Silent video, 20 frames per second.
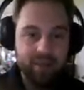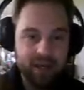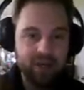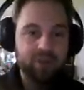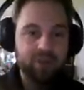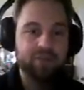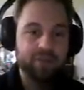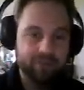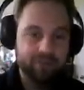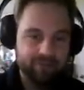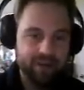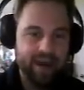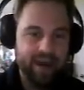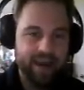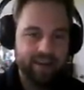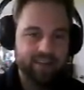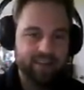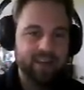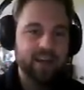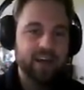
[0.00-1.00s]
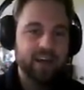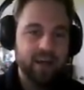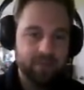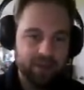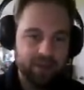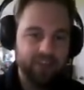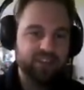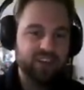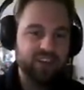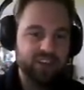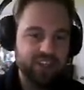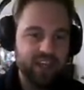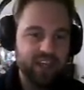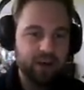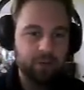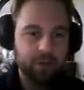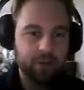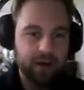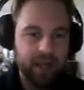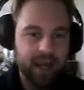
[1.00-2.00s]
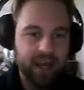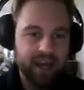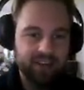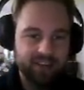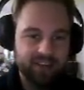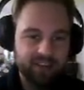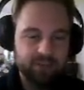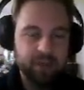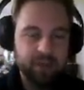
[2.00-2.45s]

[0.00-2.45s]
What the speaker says: But I know for a fact PlayStation Network has this.